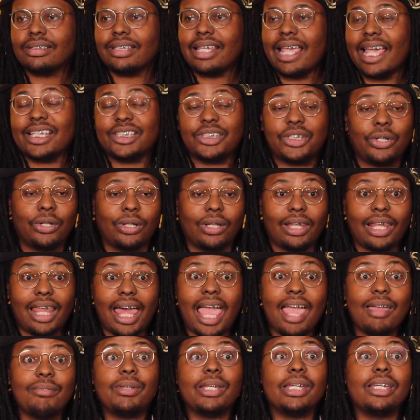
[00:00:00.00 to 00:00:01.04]
that's their
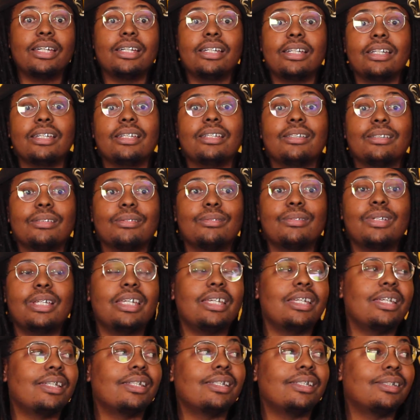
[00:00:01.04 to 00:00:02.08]
livelihood
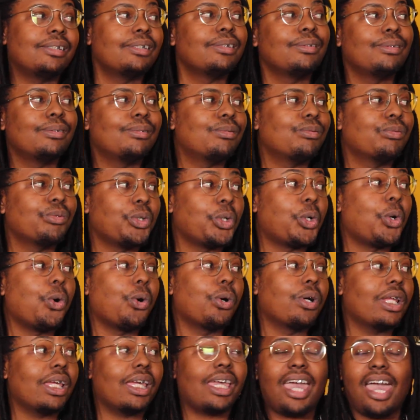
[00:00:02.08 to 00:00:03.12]
is
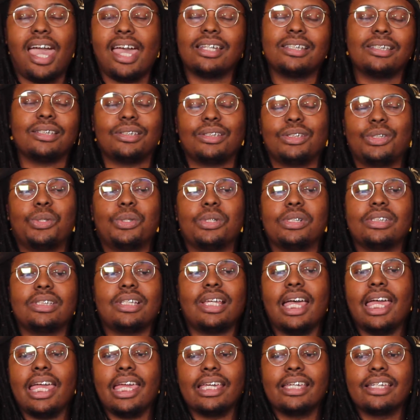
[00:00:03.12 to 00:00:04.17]
recording cats. So it's
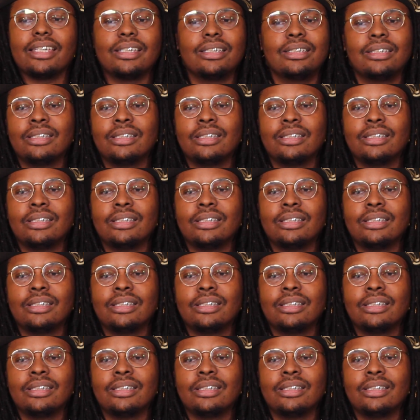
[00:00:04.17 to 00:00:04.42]
like